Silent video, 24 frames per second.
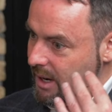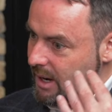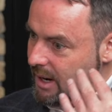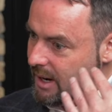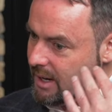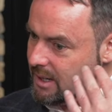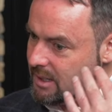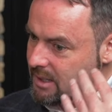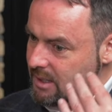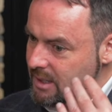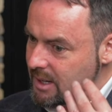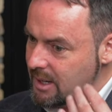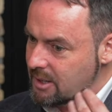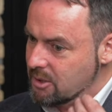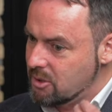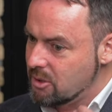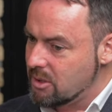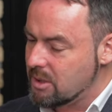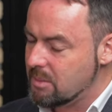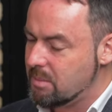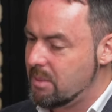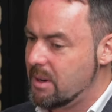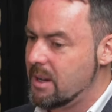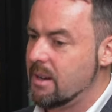instead
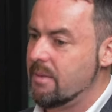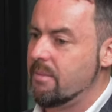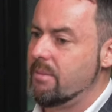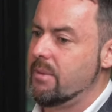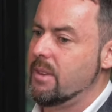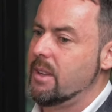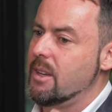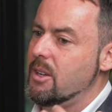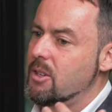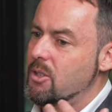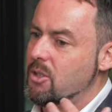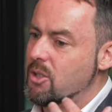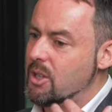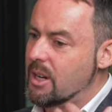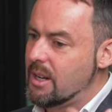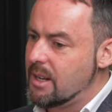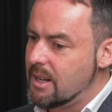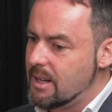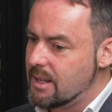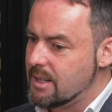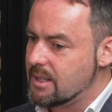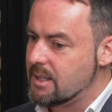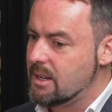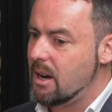just by
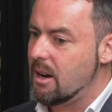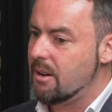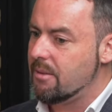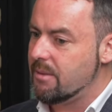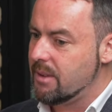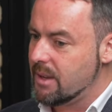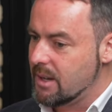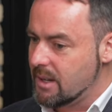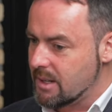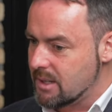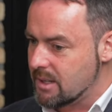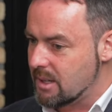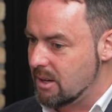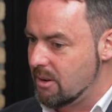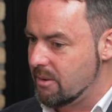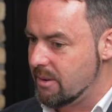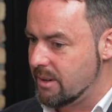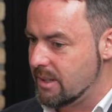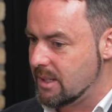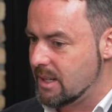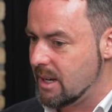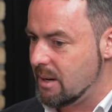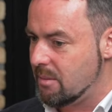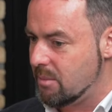gently softening and
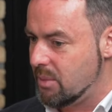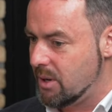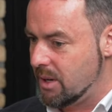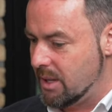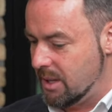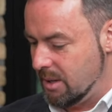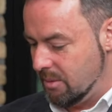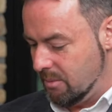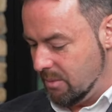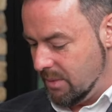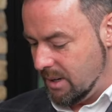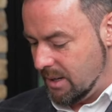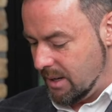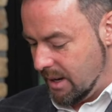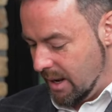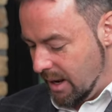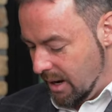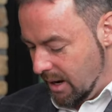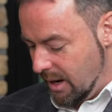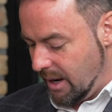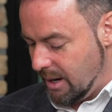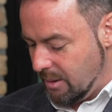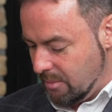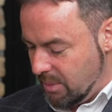slowing down breathing with a
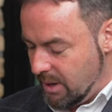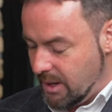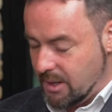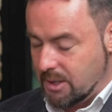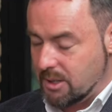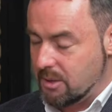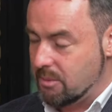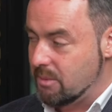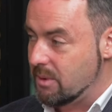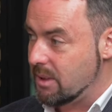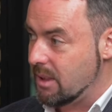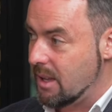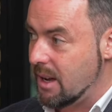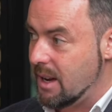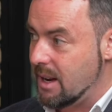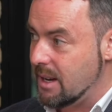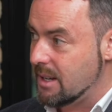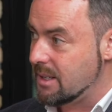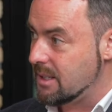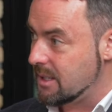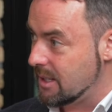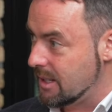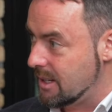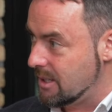light pressure with the
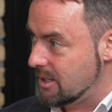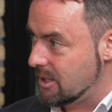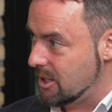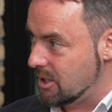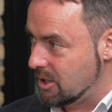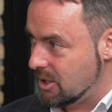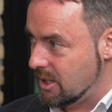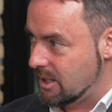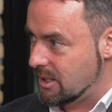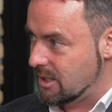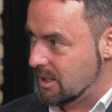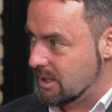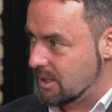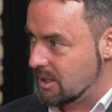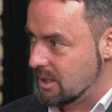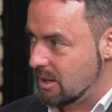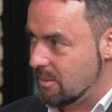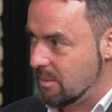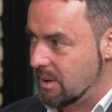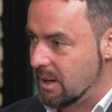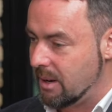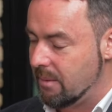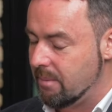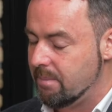hands against the chest and
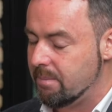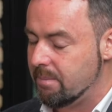tummy.